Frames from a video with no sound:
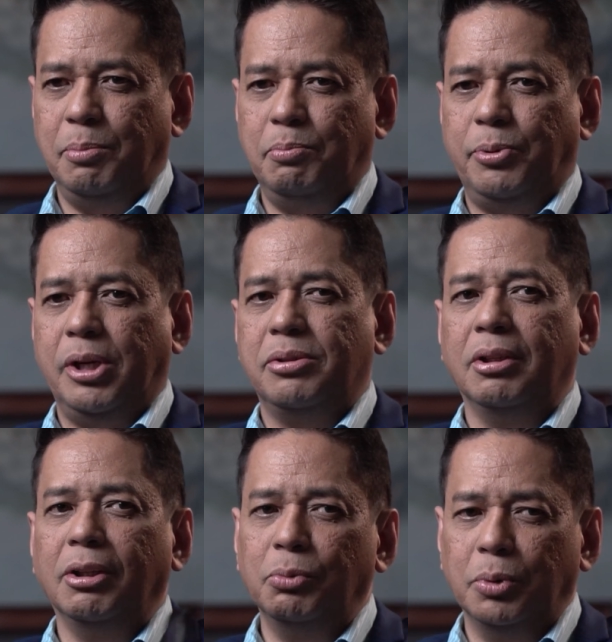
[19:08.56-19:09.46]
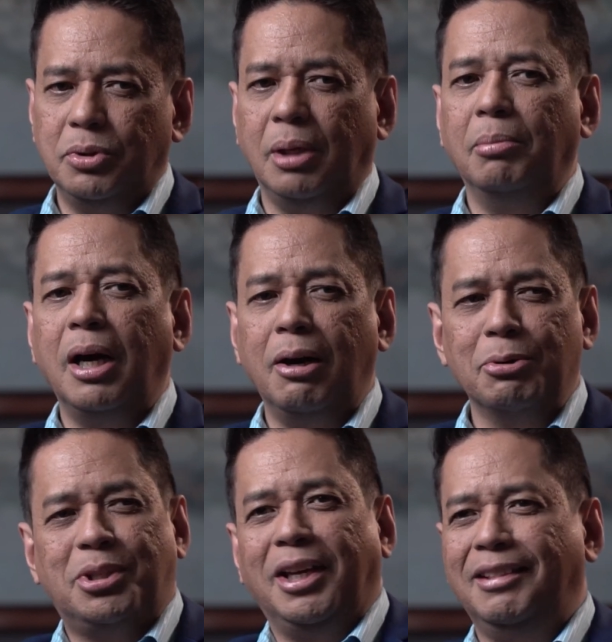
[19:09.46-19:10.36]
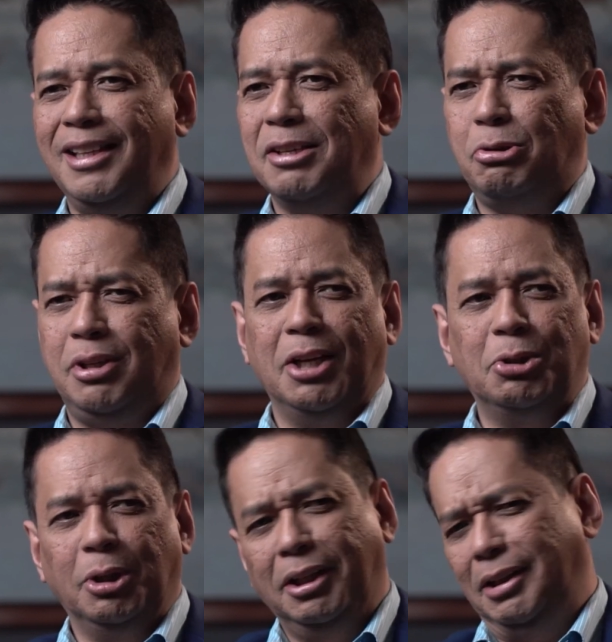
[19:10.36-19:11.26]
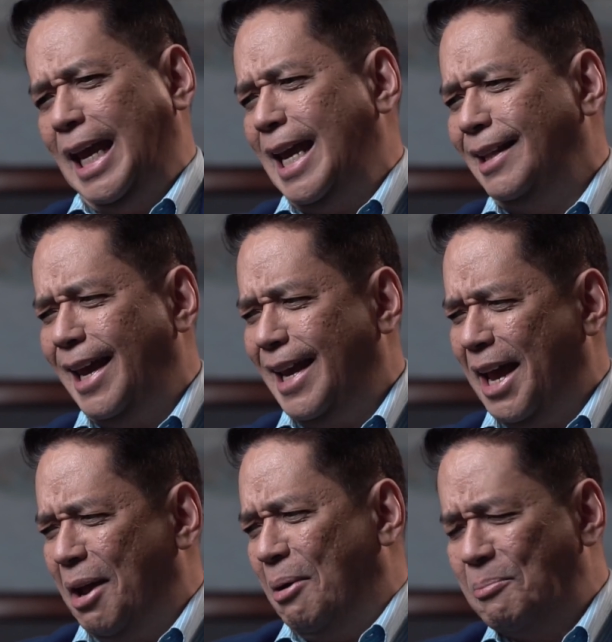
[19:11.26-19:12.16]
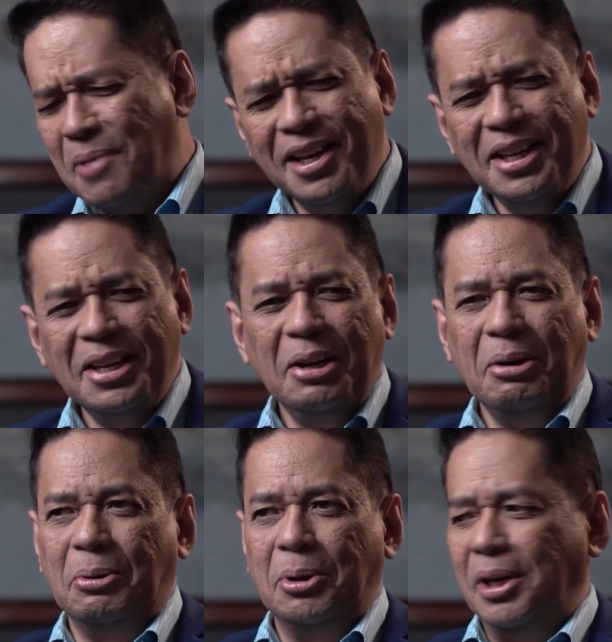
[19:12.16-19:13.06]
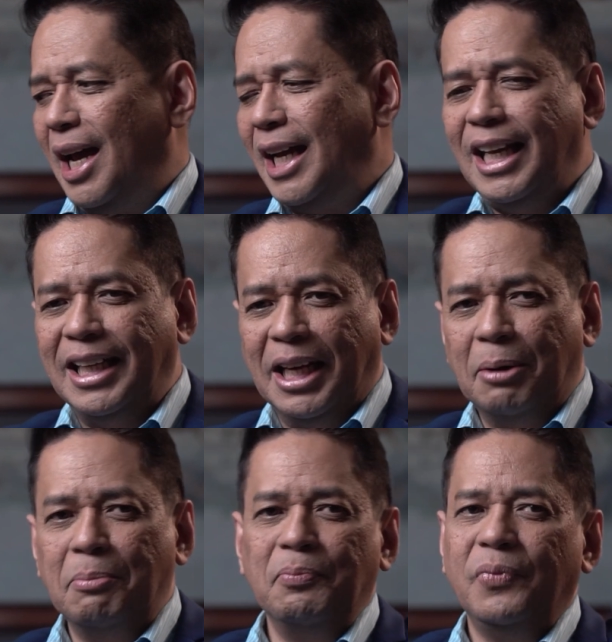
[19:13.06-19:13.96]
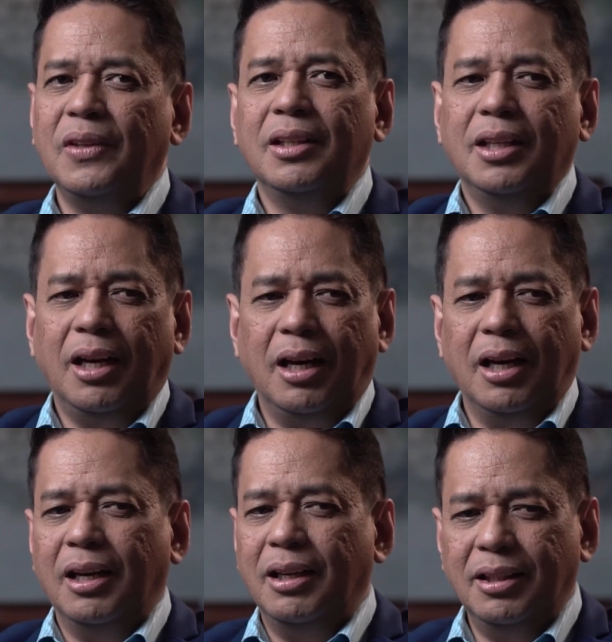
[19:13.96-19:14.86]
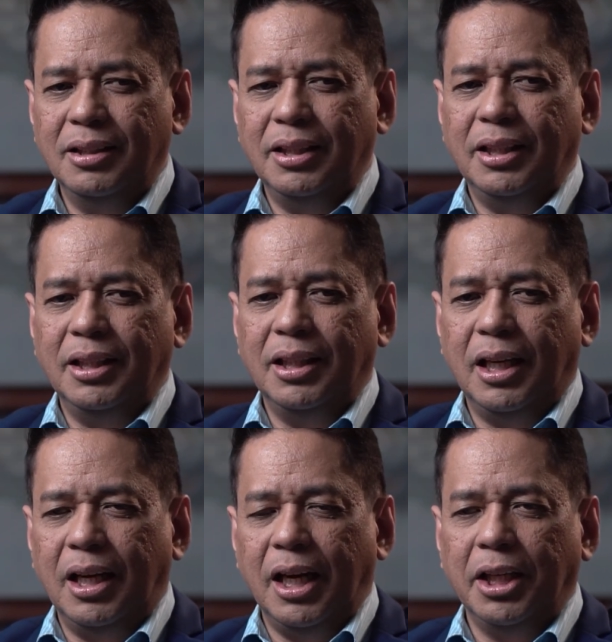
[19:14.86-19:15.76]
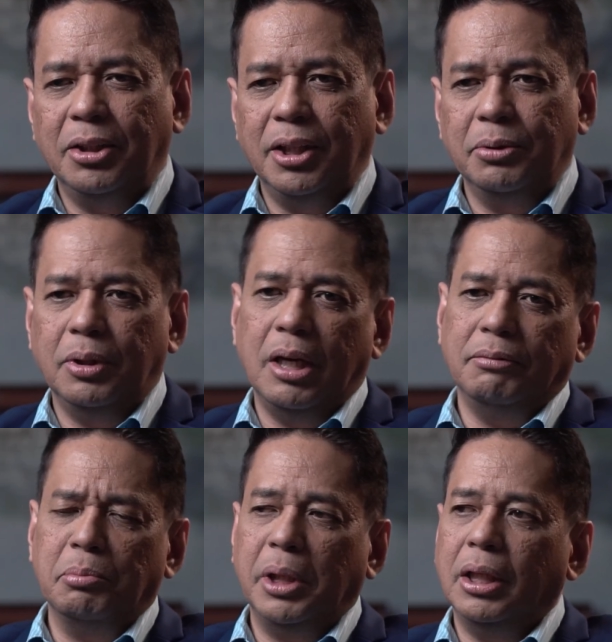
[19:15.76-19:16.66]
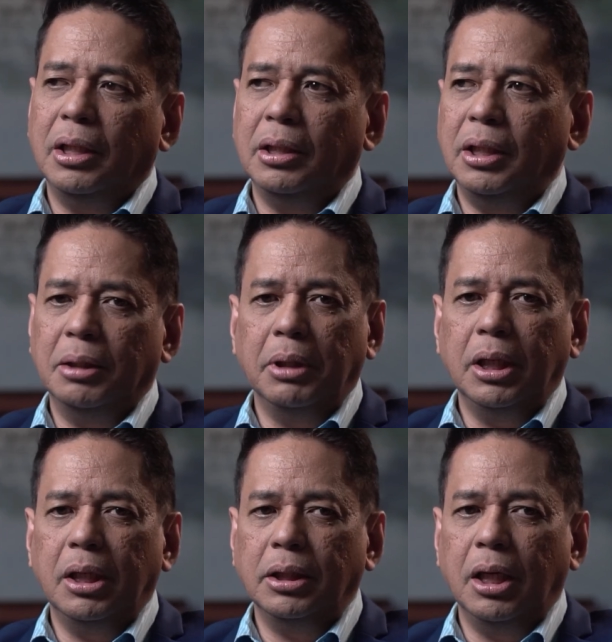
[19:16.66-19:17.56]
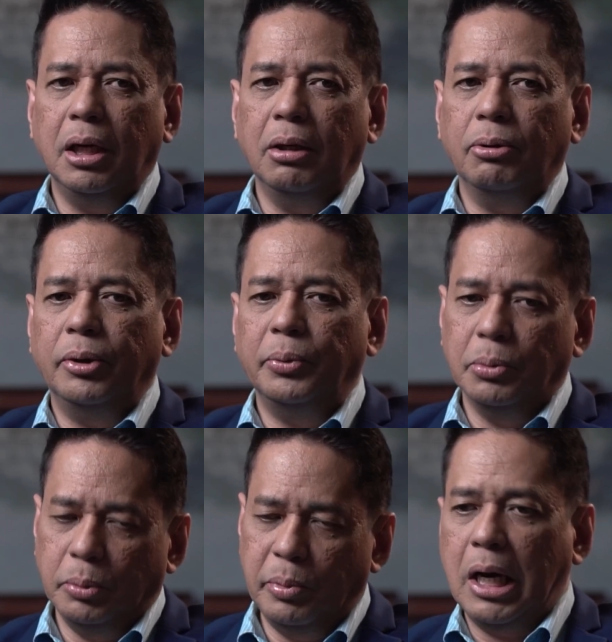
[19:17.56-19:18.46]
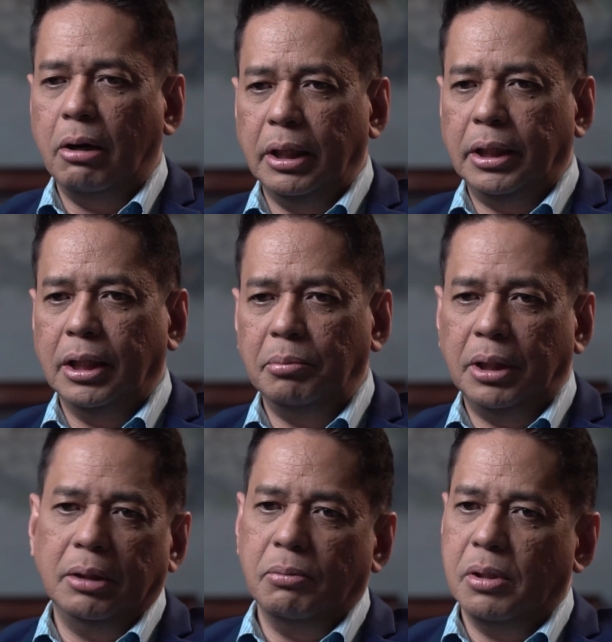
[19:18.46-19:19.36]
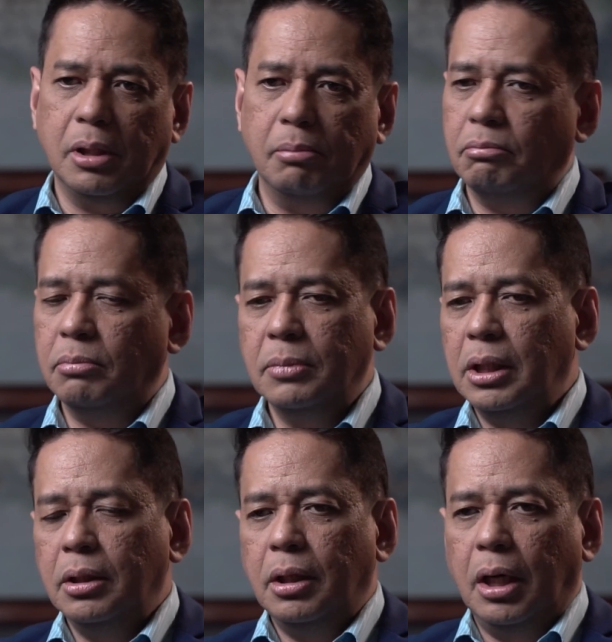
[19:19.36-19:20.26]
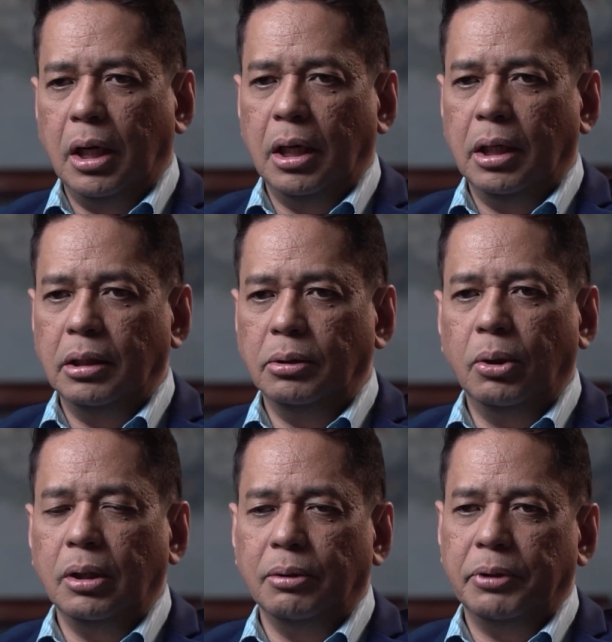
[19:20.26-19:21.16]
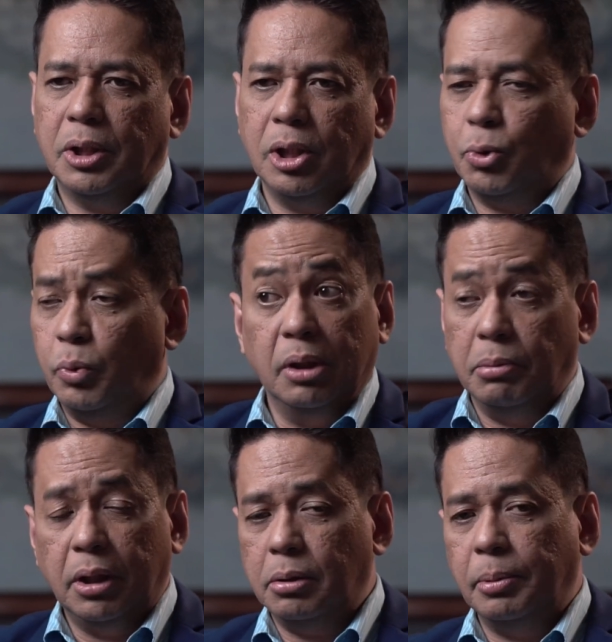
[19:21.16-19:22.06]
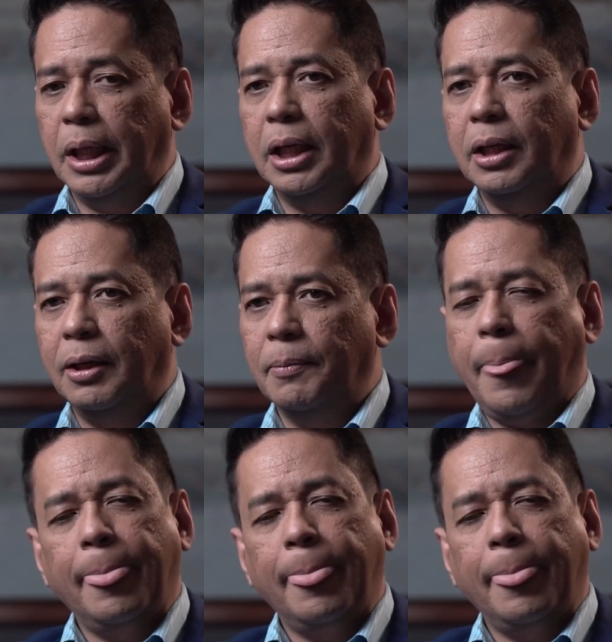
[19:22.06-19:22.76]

the president would somehow set a schedule at 8 a.m. or 9 a.m. Either he would have a meeting in Malacañang or he would be out again meeting with some local officials within Metro Manila.